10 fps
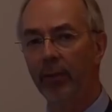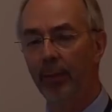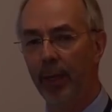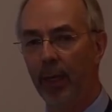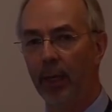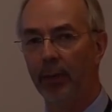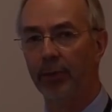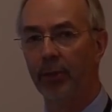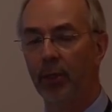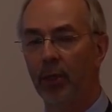them apart,
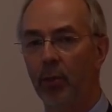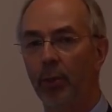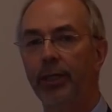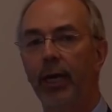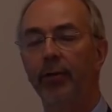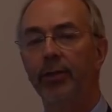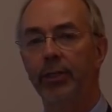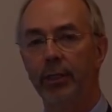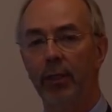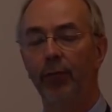would carry
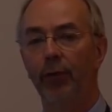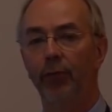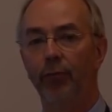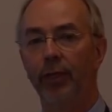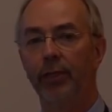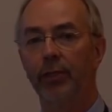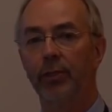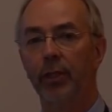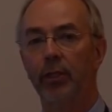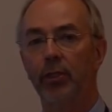significant
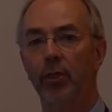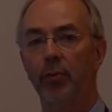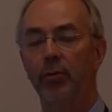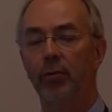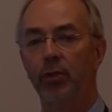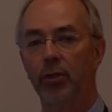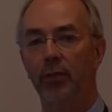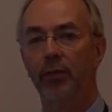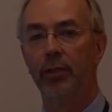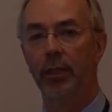risks in terms of the
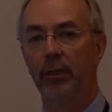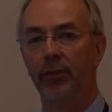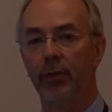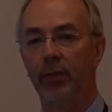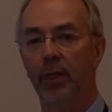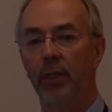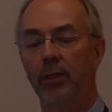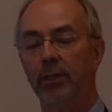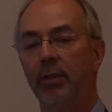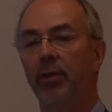service delivered
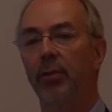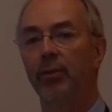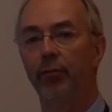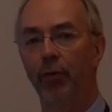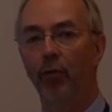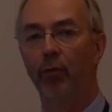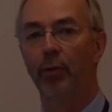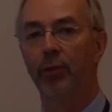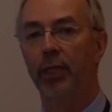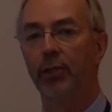to some of the most
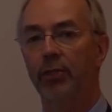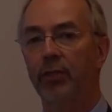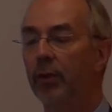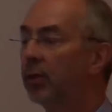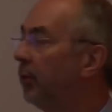vulnerable sections of our